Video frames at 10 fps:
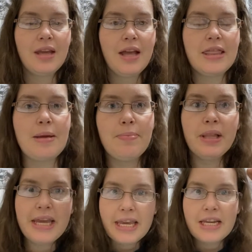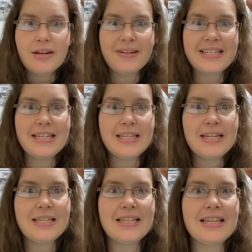They blink into
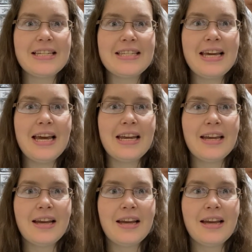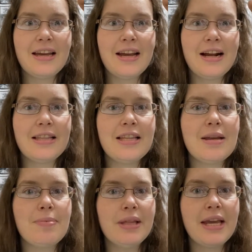existence and they stay. And then they
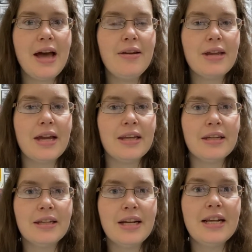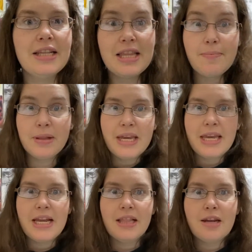blink out again. And then they blink
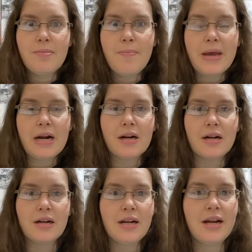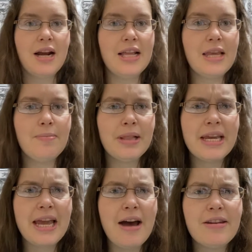in a little bit bigger. And they
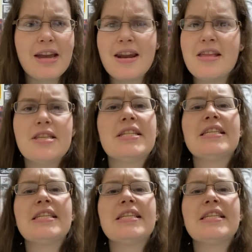blink out again. And this is